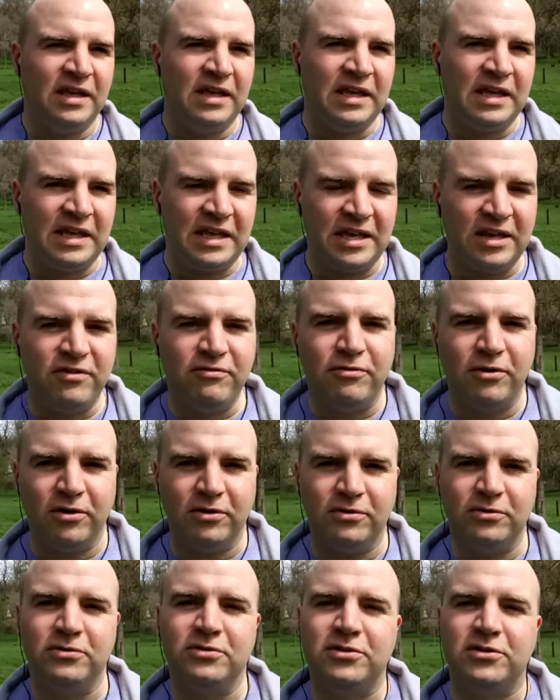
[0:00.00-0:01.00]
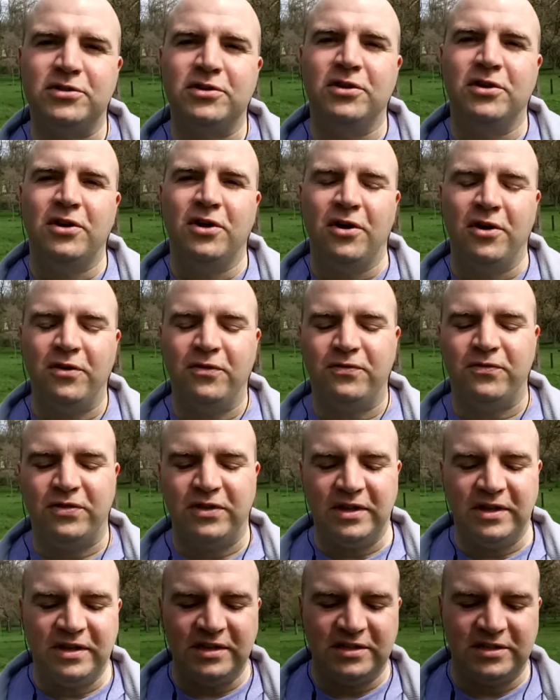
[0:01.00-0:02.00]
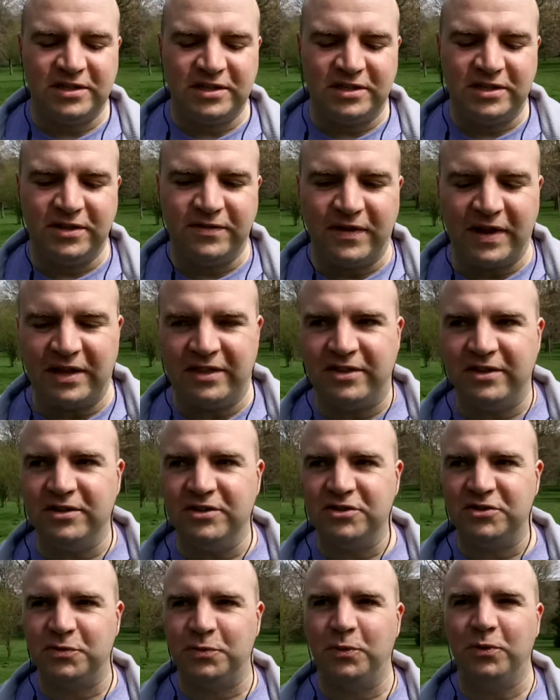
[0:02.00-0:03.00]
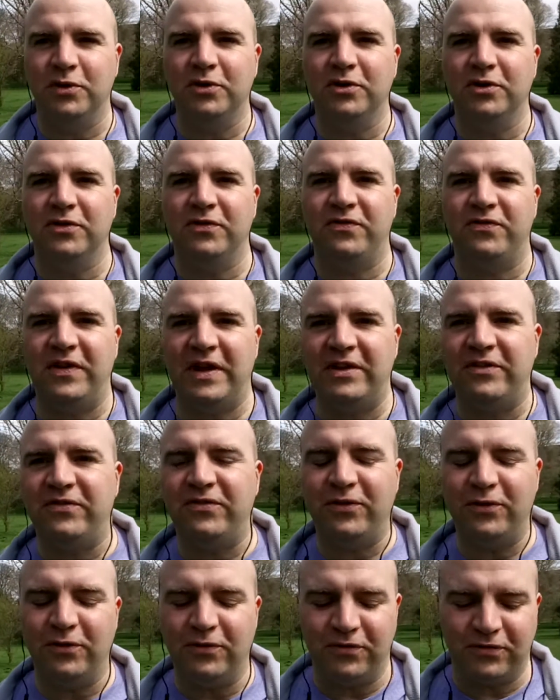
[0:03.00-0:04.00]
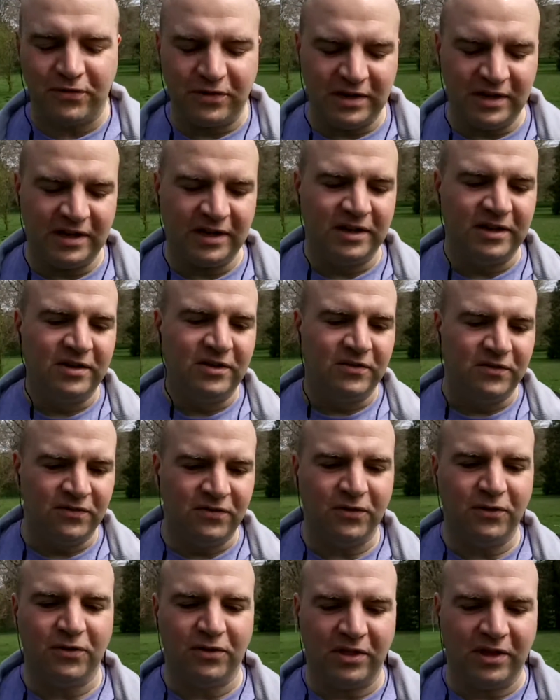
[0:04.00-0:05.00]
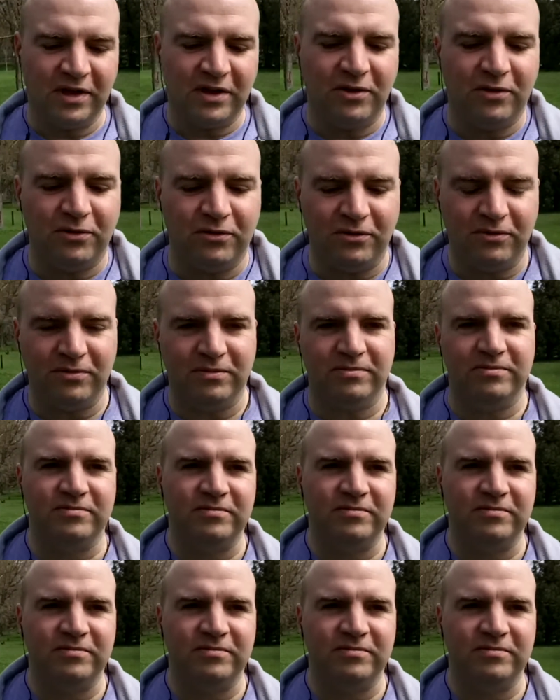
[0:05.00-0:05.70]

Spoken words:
heroes of the city of Athens were fed for free for their whole